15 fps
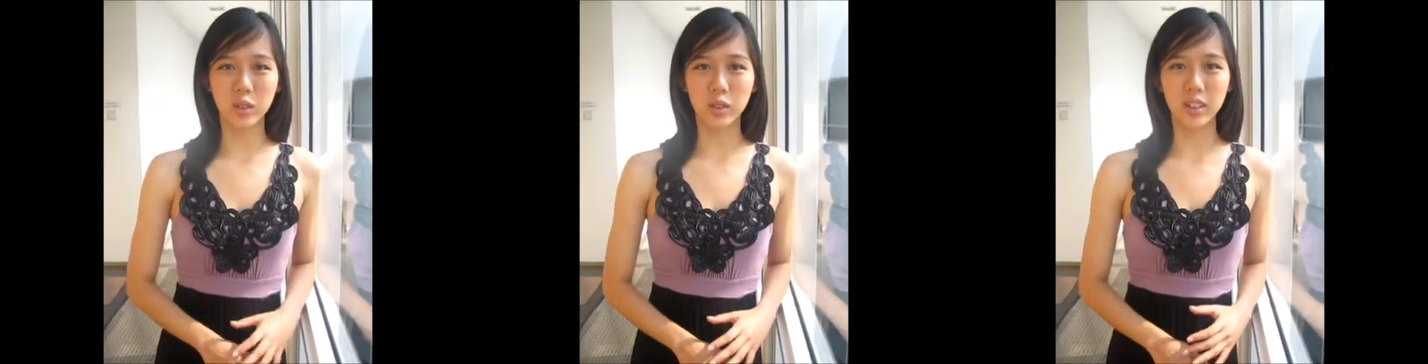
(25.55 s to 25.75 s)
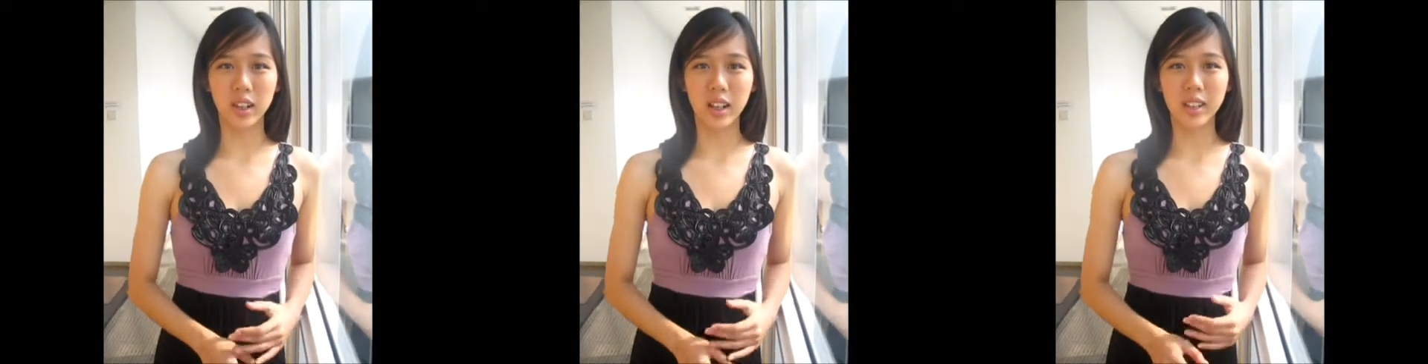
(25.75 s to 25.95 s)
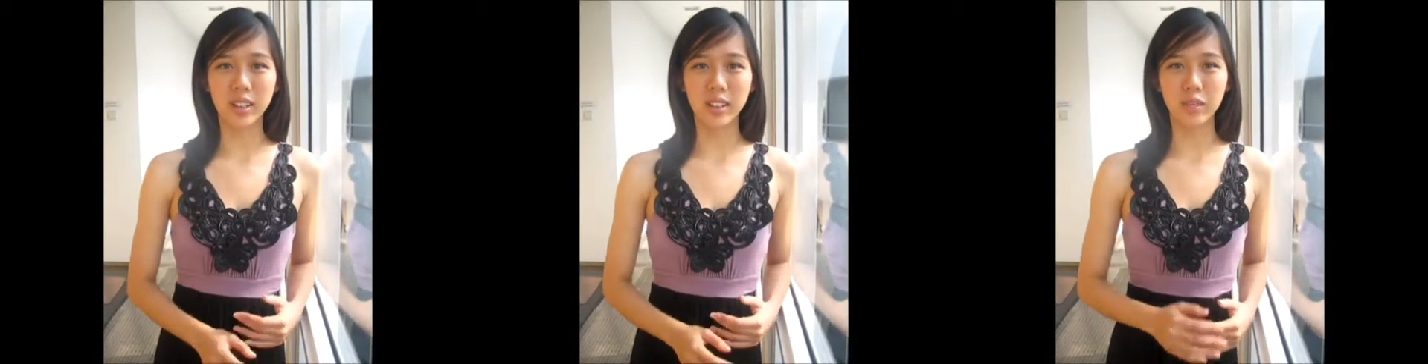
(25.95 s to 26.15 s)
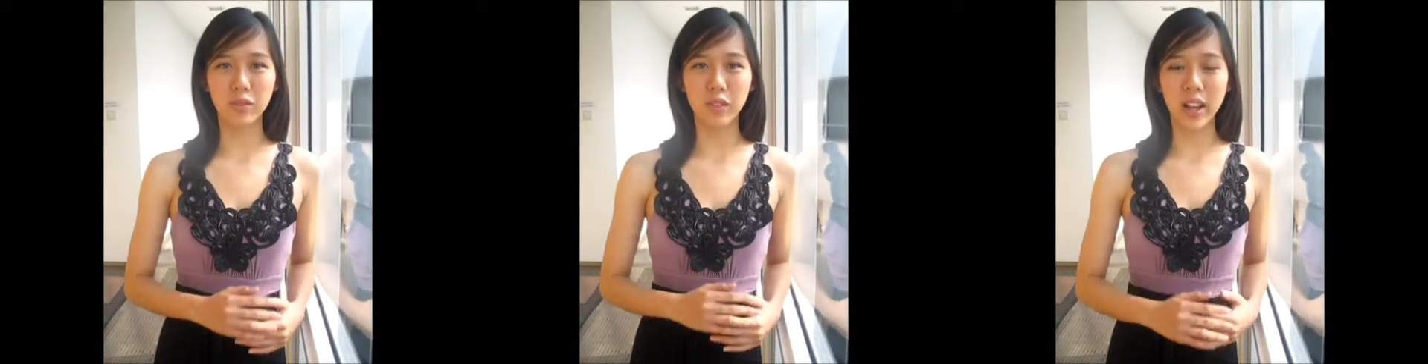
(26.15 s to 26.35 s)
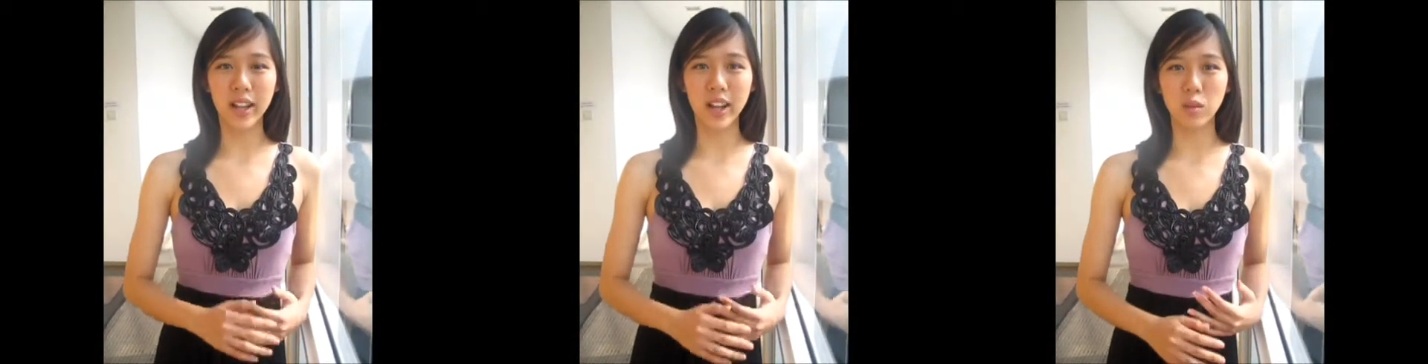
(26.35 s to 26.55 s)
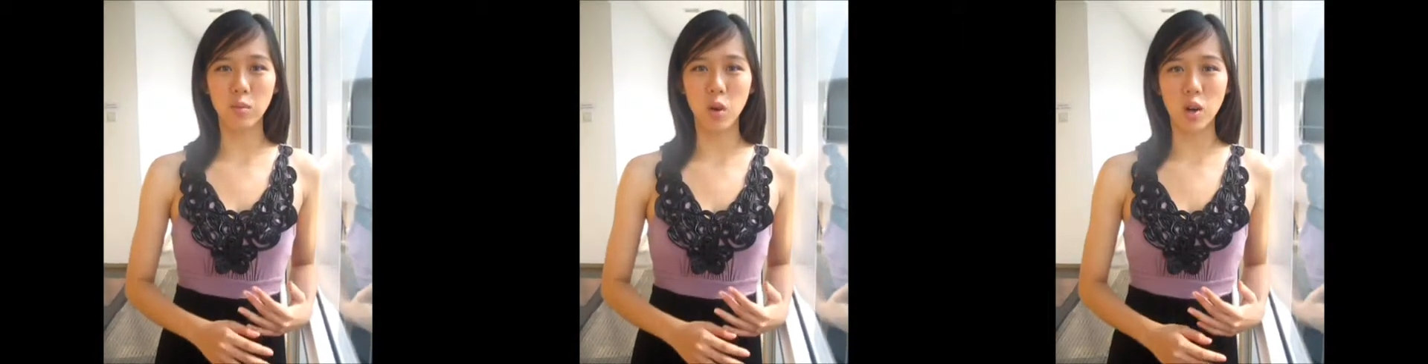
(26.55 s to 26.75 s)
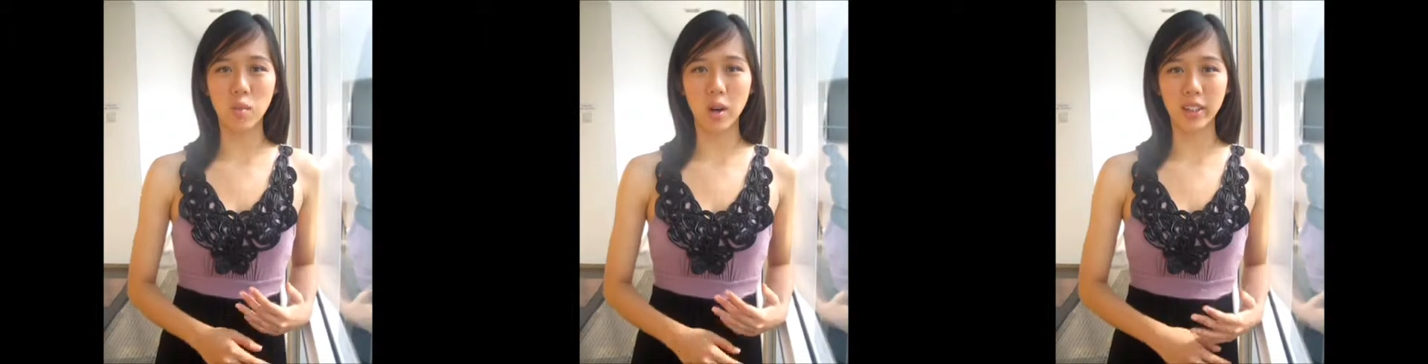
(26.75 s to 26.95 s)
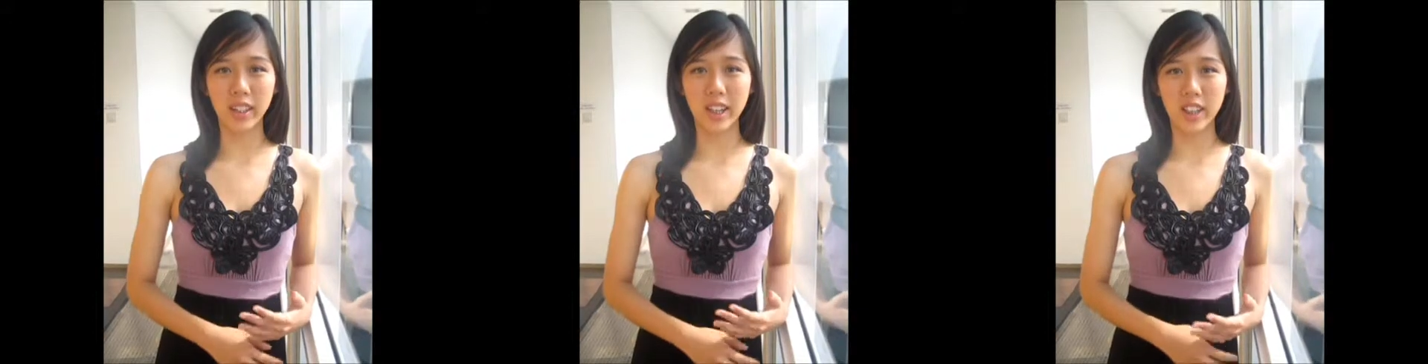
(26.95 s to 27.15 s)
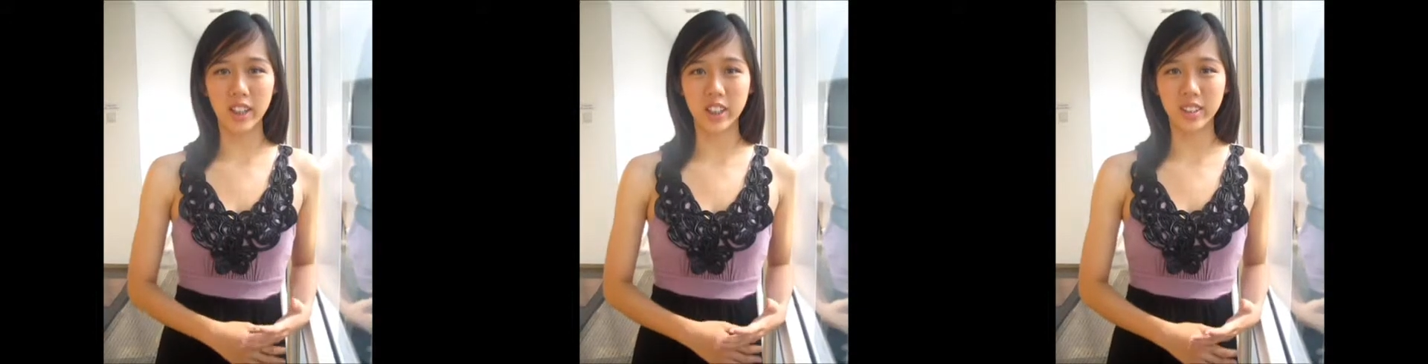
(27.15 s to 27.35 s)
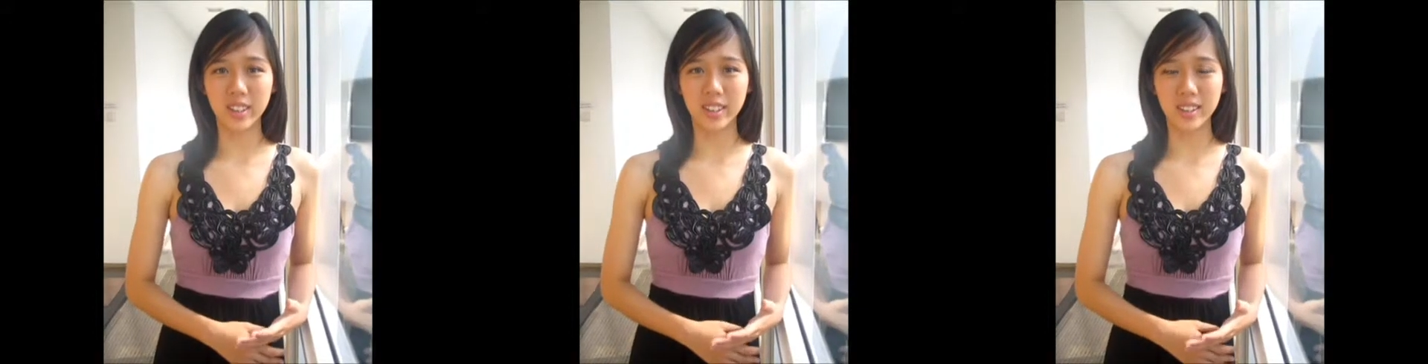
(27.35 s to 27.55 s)
like find out more about the
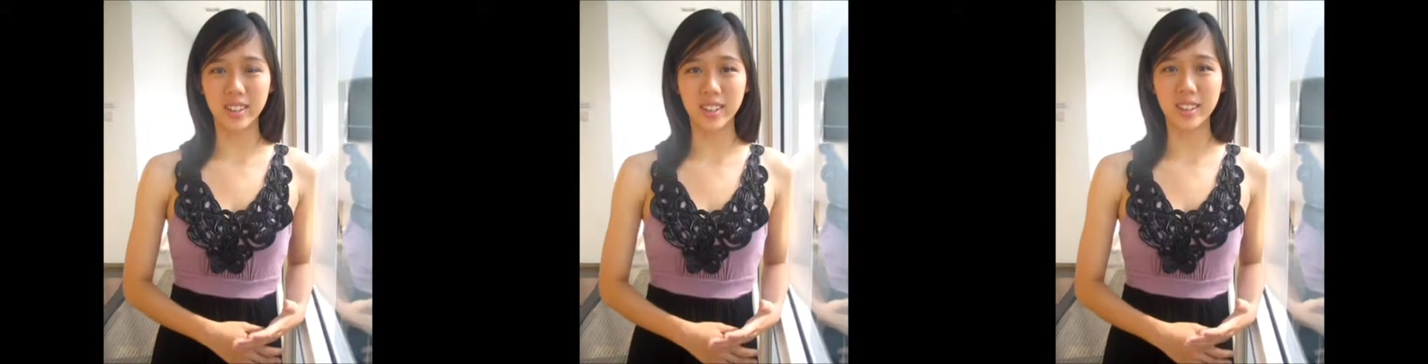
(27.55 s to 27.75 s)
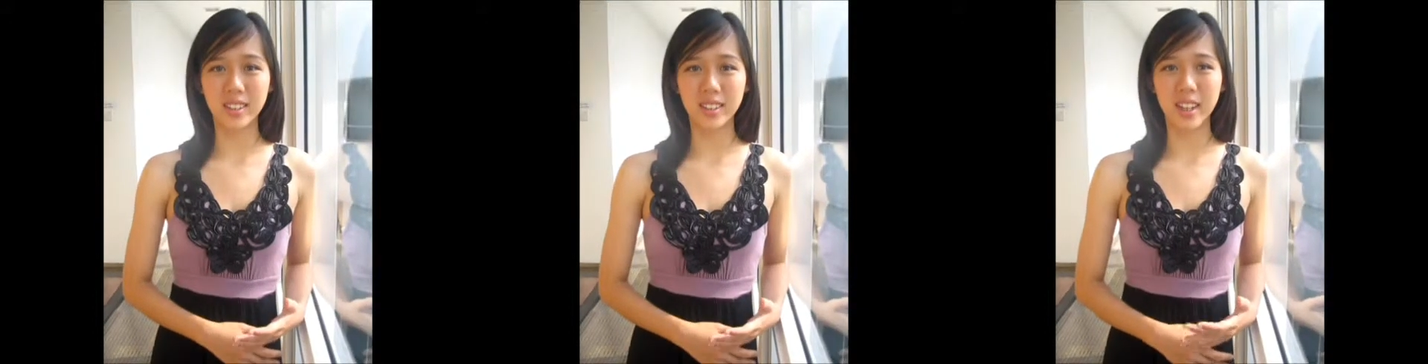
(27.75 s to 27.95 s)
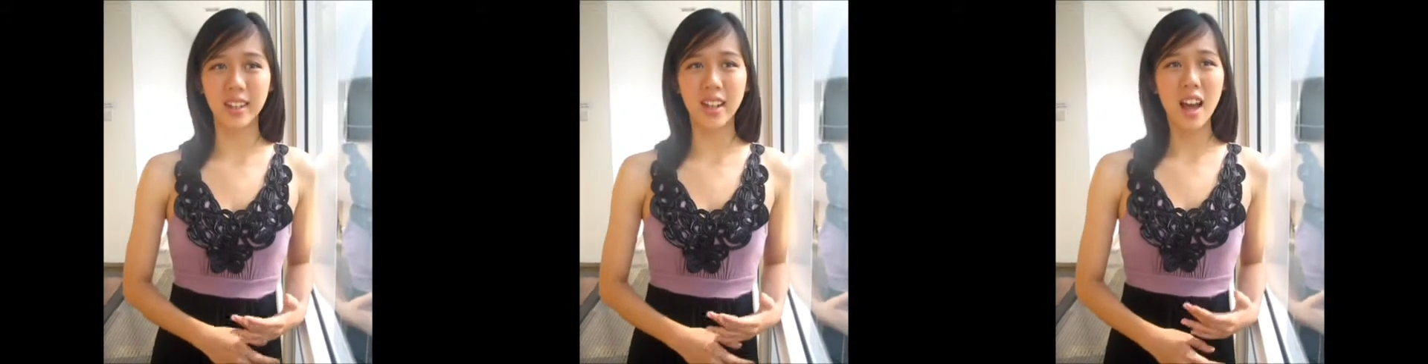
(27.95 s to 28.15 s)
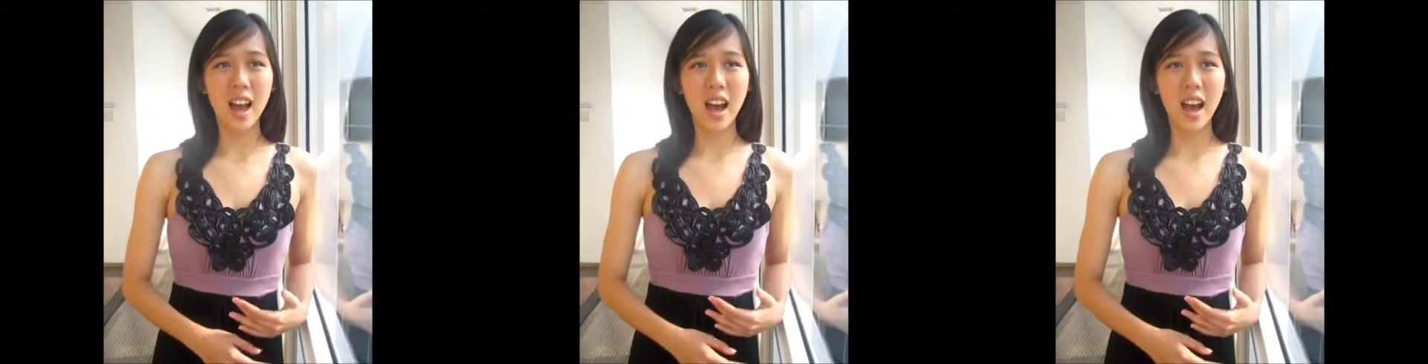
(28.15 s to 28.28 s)
agencies and